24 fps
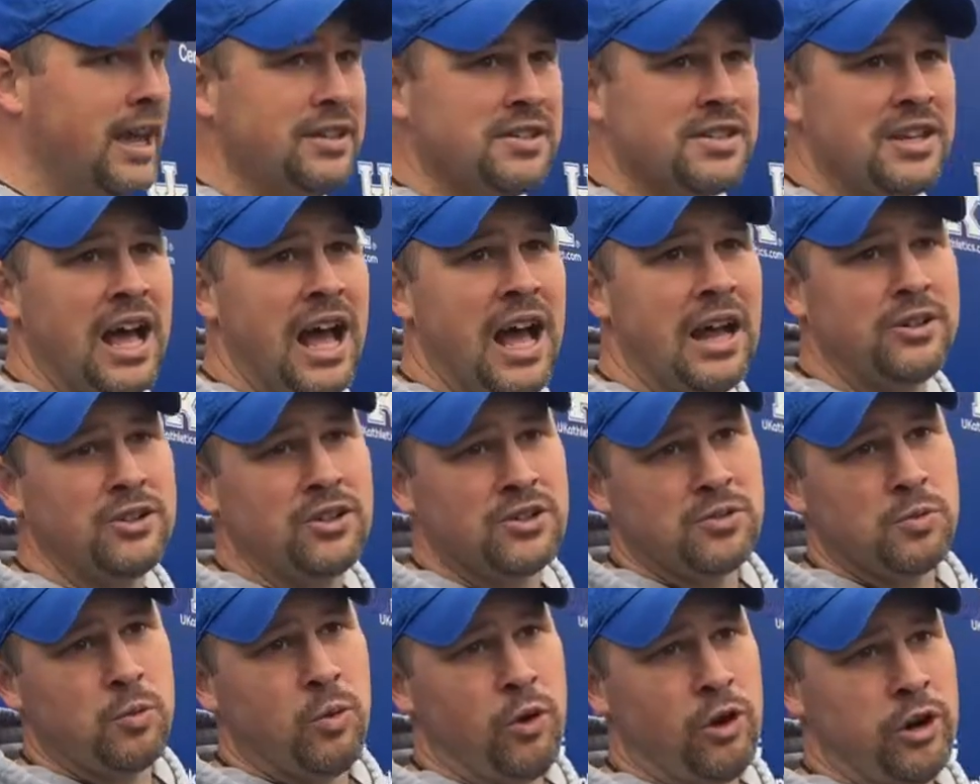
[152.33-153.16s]
He's not
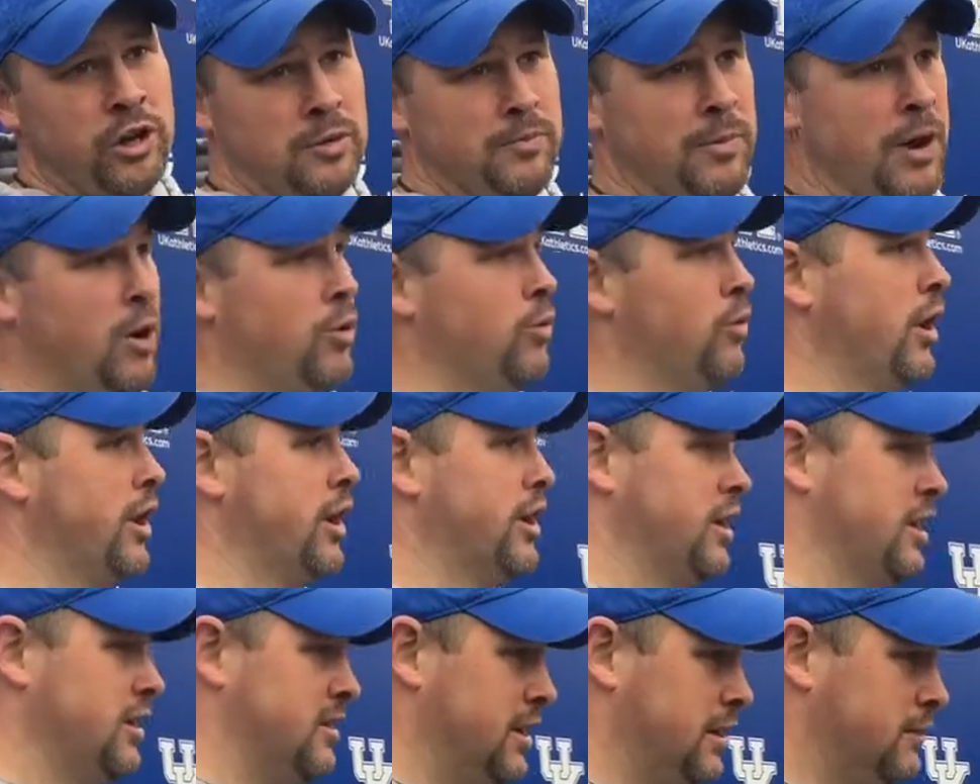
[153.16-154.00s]
just worried about
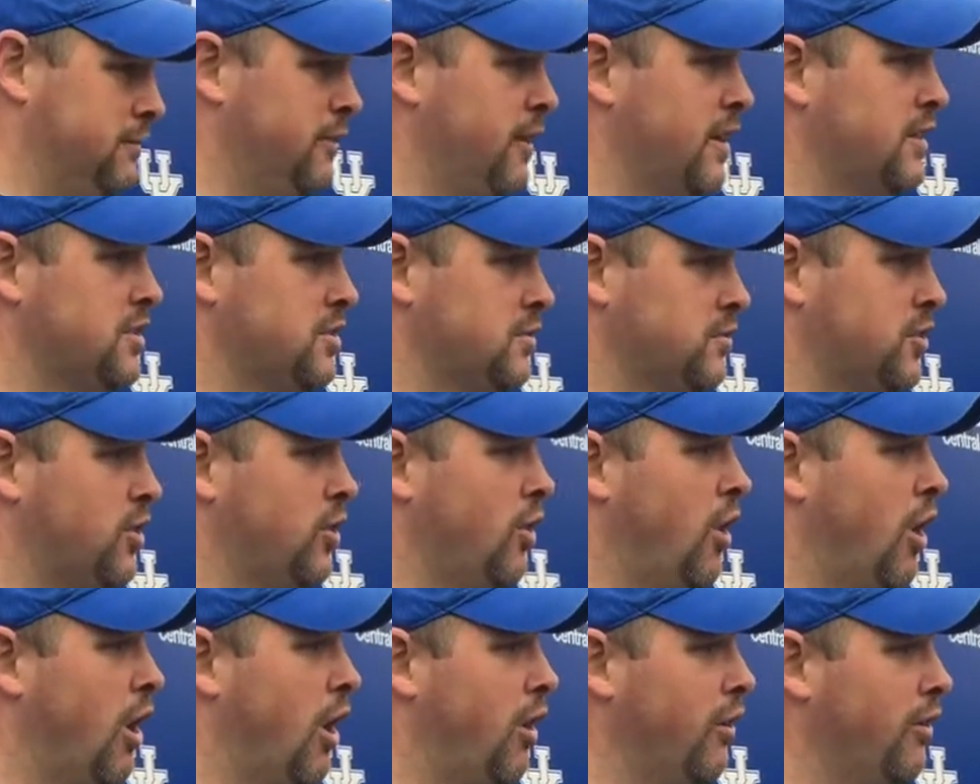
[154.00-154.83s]
running the defensive
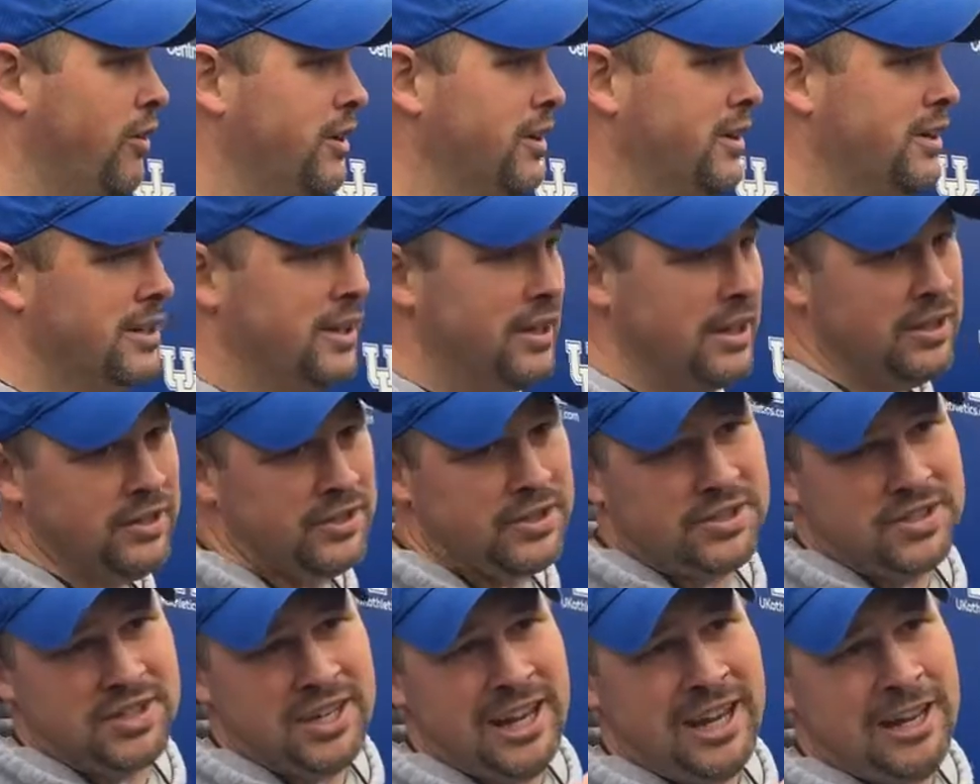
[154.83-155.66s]
call.
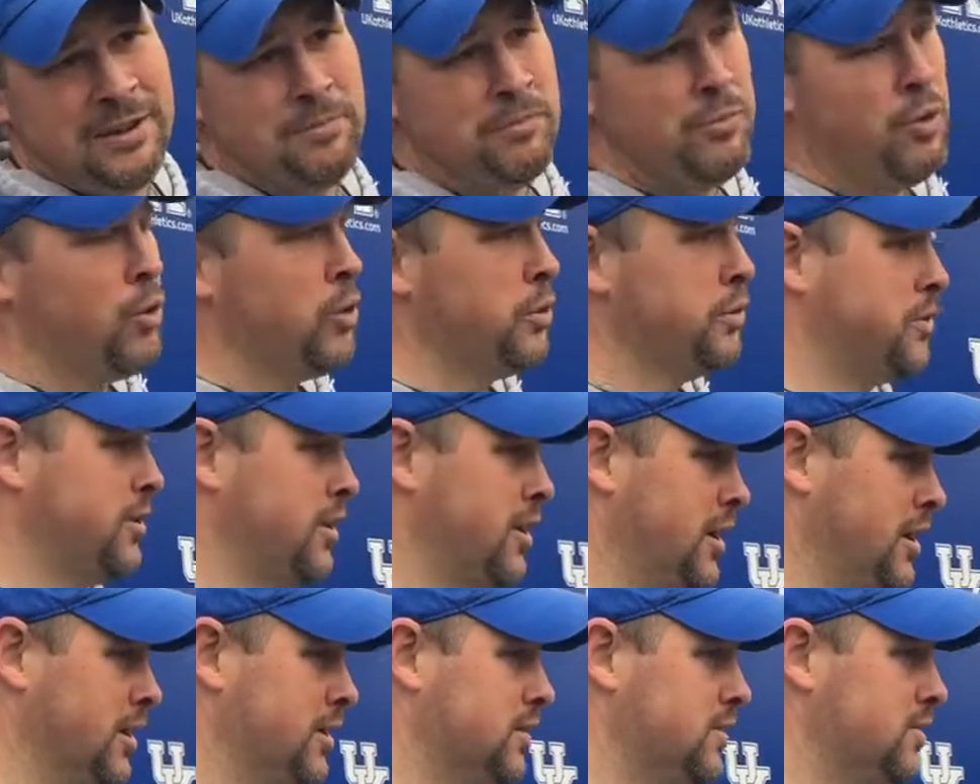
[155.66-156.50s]
He's seeing more
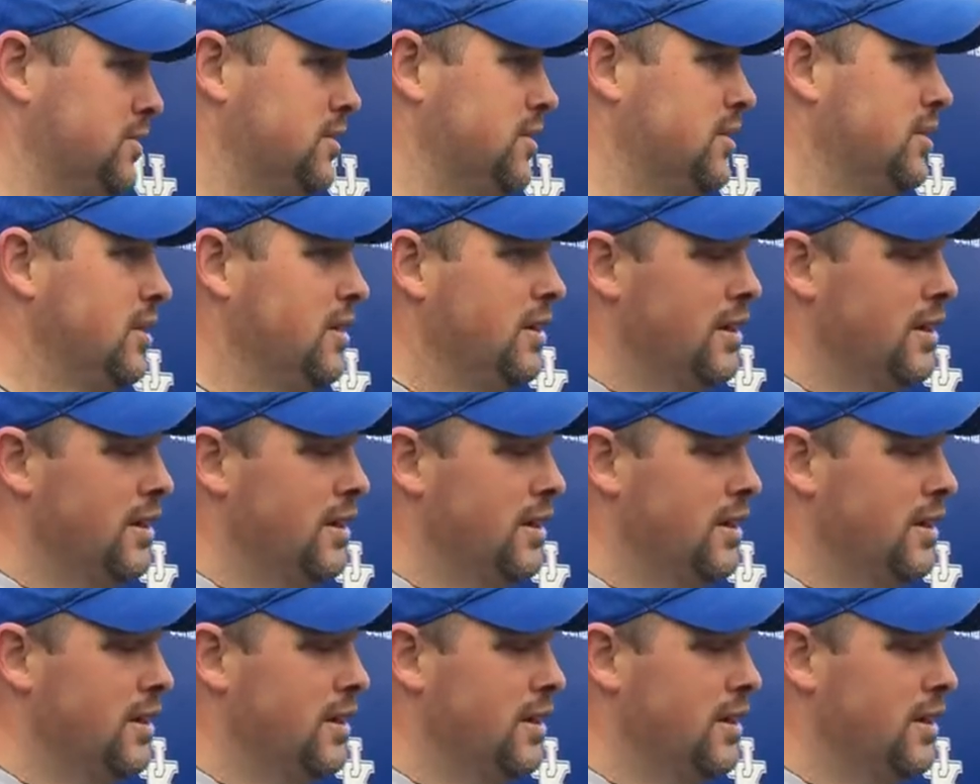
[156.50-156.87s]
things.